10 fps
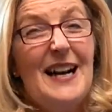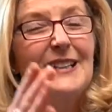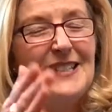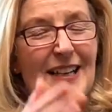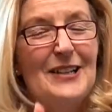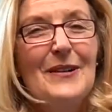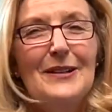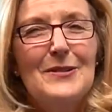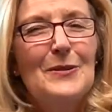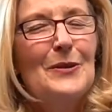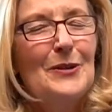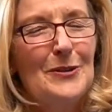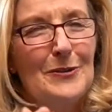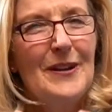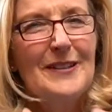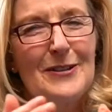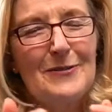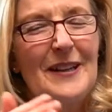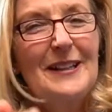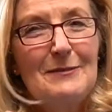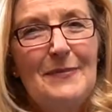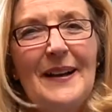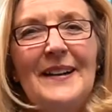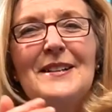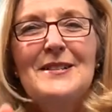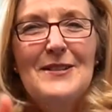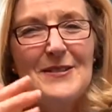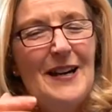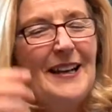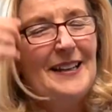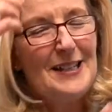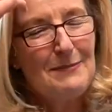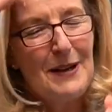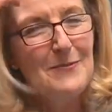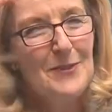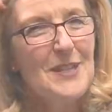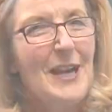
I'll talk you through it a little bit so that I can explain what's